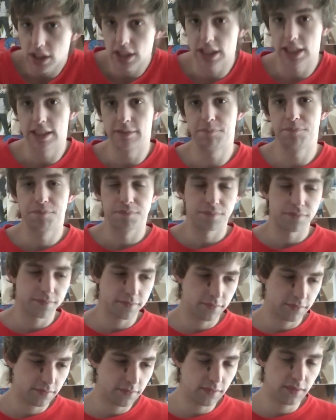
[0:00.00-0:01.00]
Um...
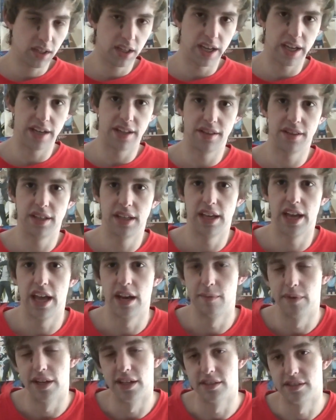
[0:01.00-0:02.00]
And in the
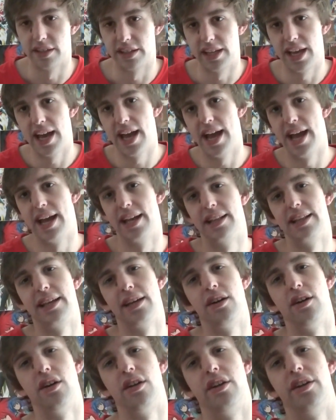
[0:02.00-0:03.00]
anime, it's like, yay,
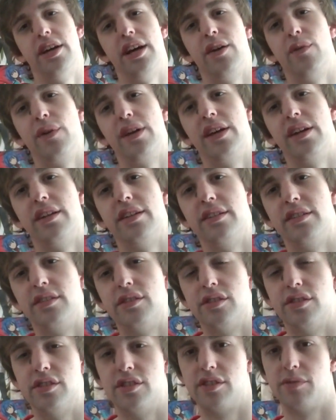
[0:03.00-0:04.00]
Leon, I win,
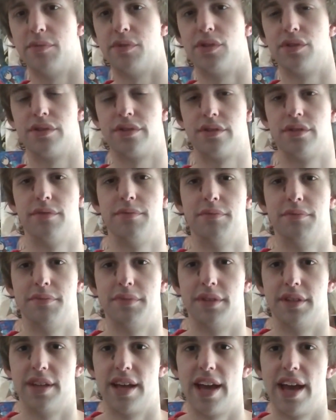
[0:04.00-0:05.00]
because I'm awesome,
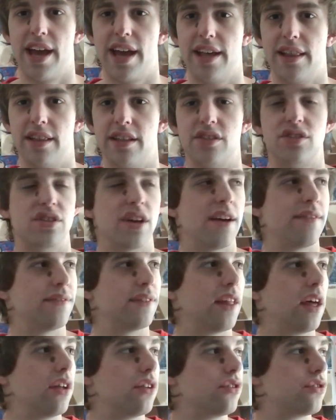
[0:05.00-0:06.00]
and hey, let's have
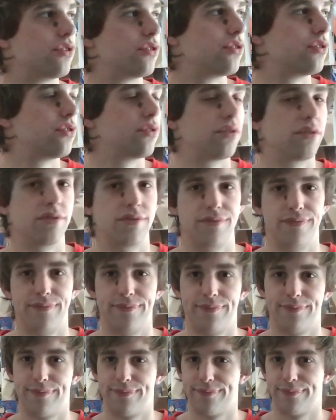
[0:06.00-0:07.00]
lunch.
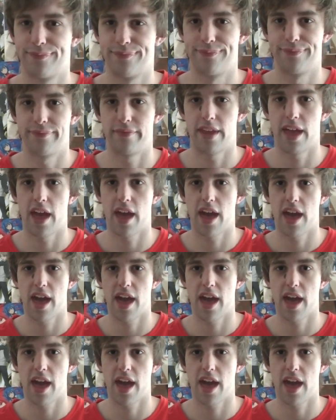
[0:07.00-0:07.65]
Yeah.